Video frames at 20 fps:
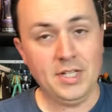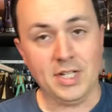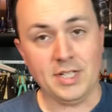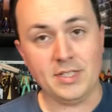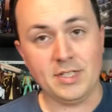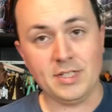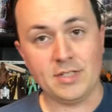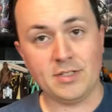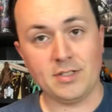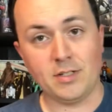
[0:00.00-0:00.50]
It
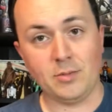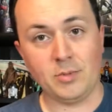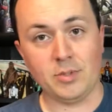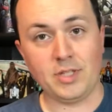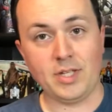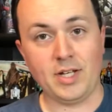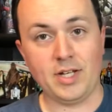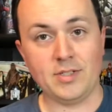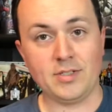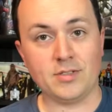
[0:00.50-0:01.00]
didn't come with
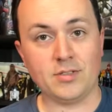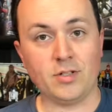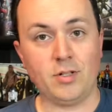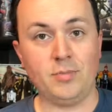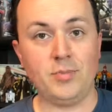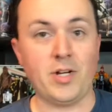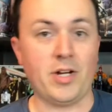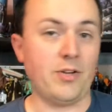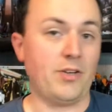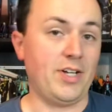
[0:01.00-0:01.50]
the head
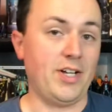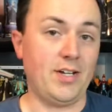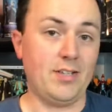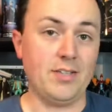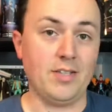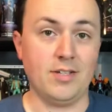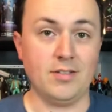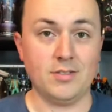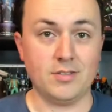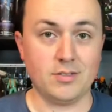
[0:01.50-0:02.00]
sculpt. I already had
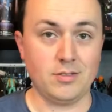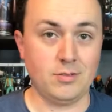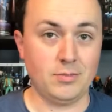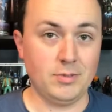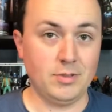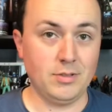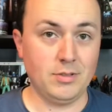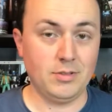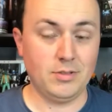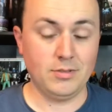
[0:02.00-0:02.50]
the head sculpt.